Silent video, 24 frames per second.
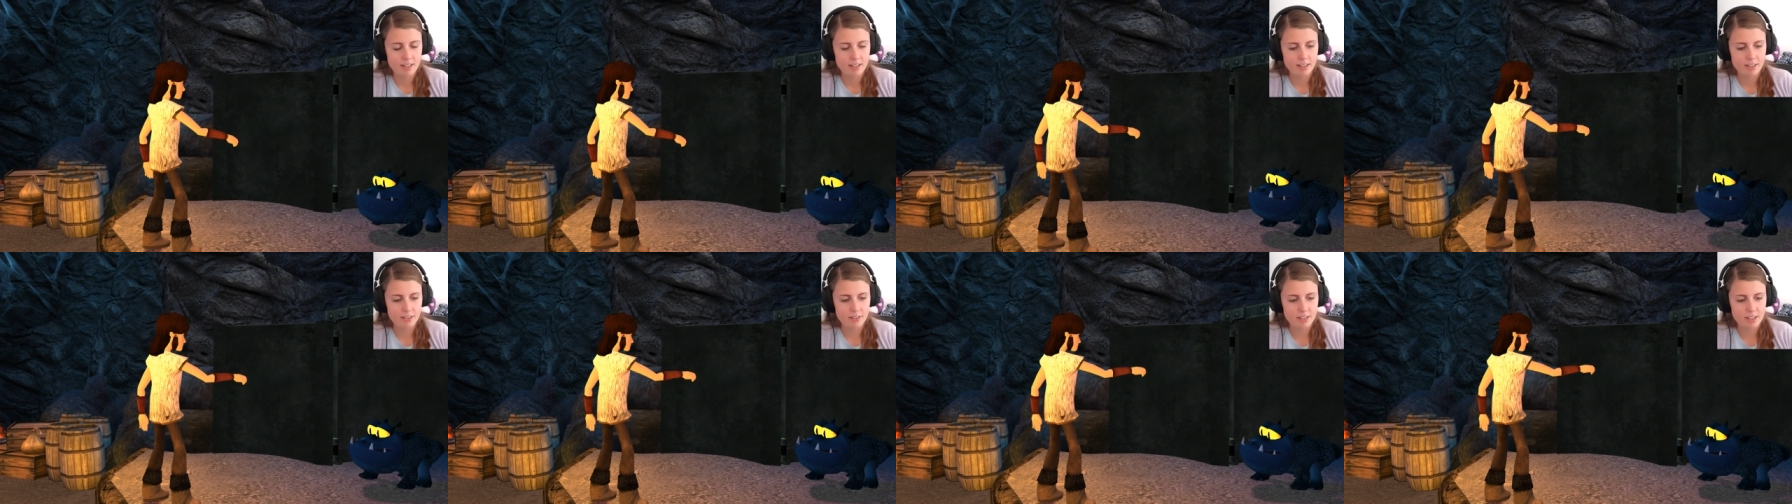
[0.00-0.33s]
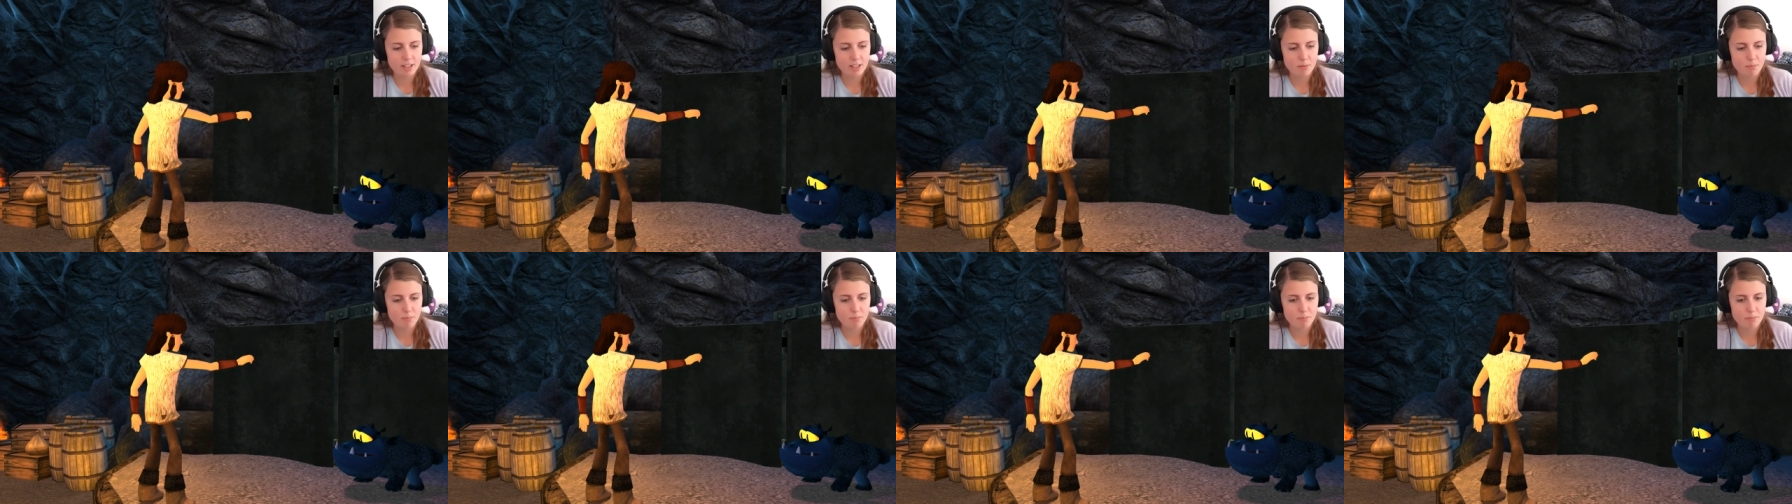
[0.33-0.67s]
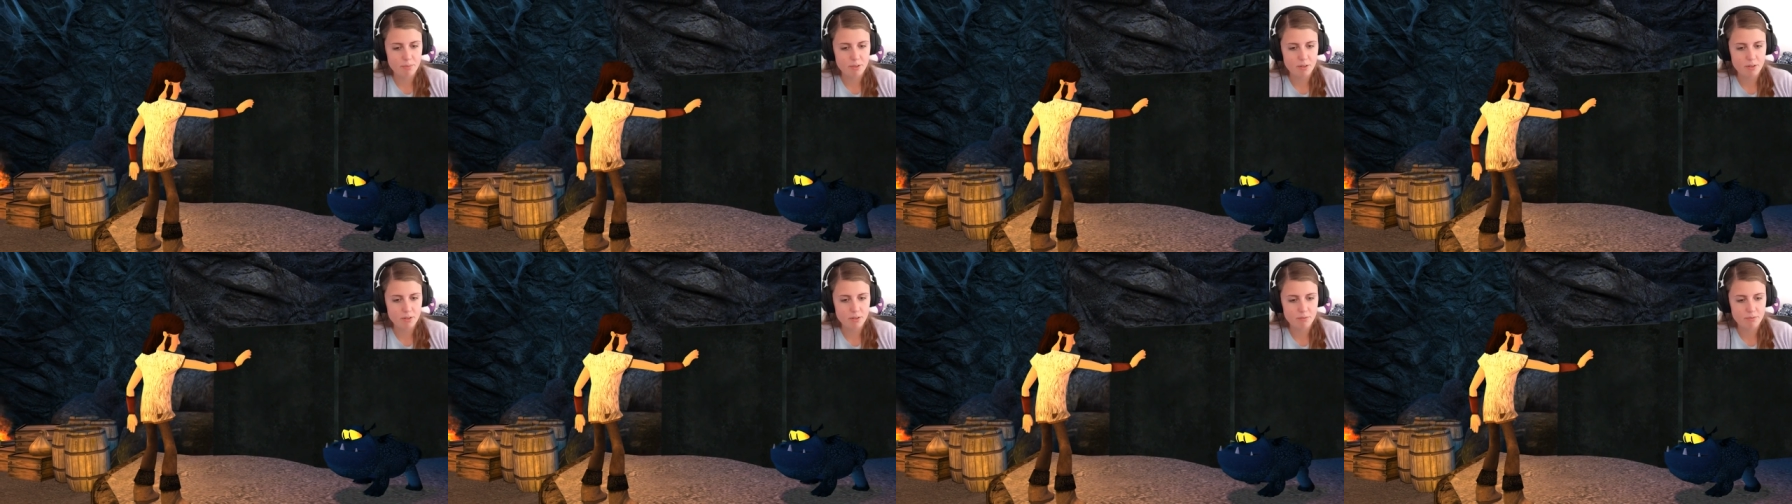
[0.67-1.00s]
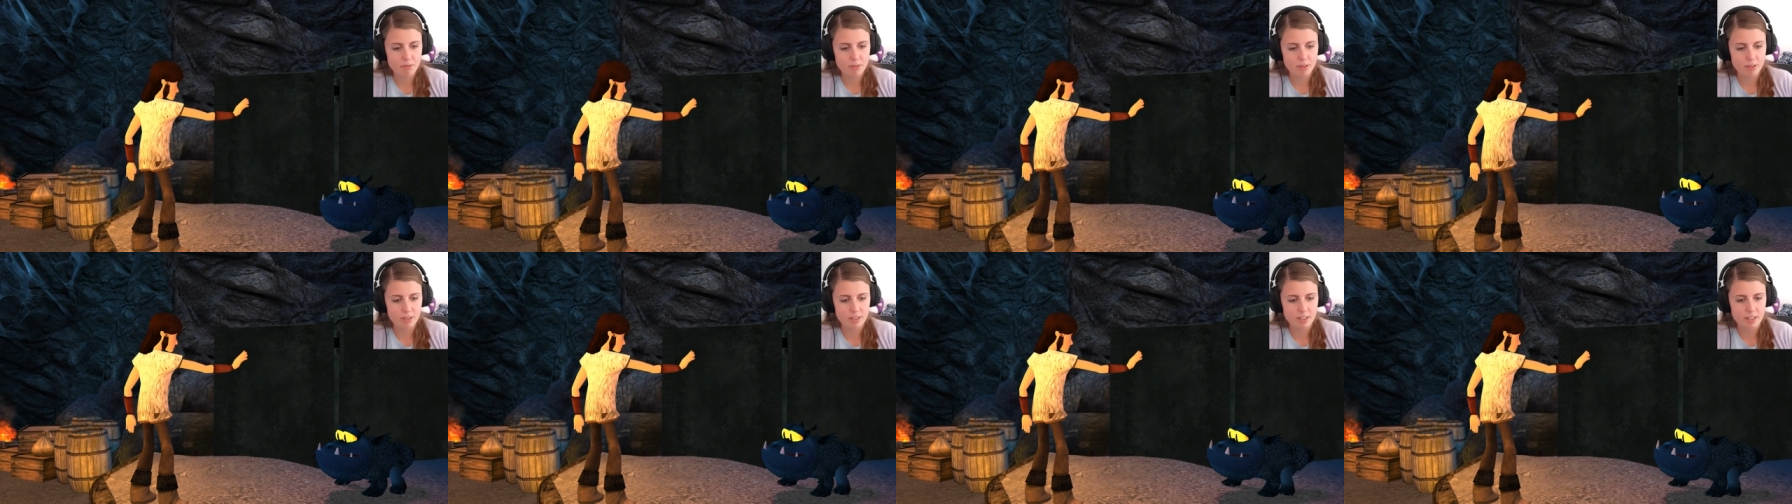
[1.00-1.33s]
Look how
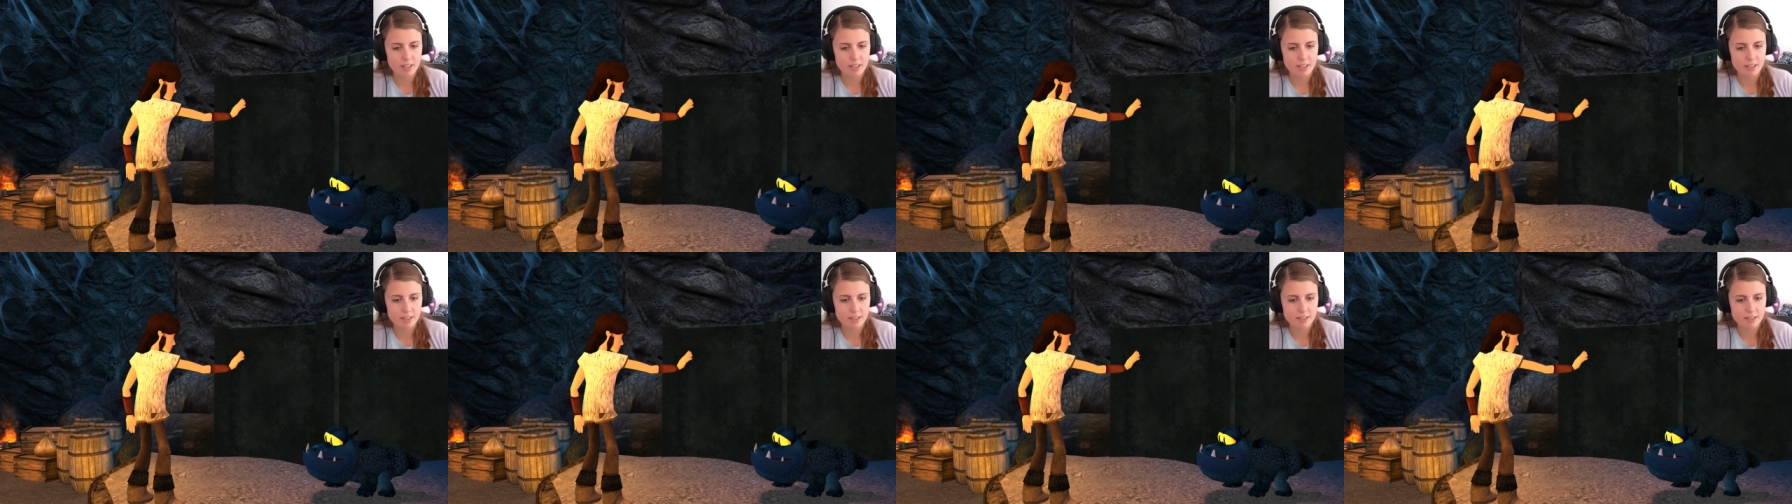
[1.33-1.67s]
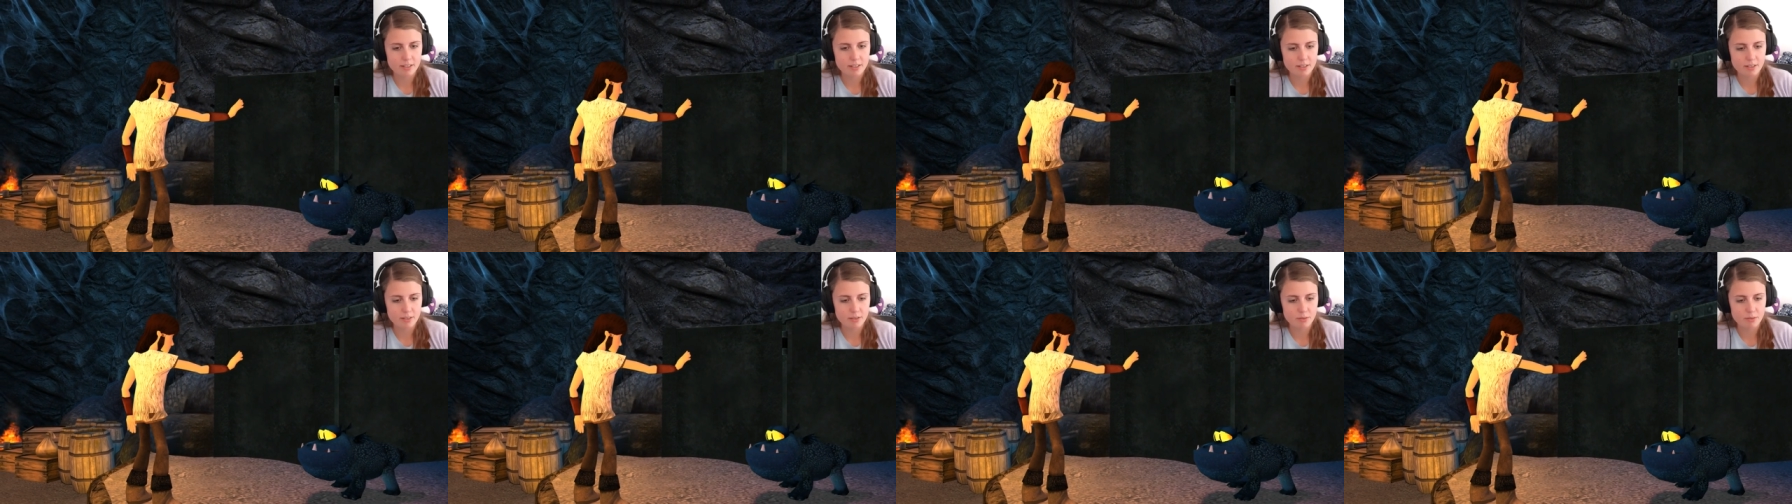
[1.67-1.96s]
beautiful he is.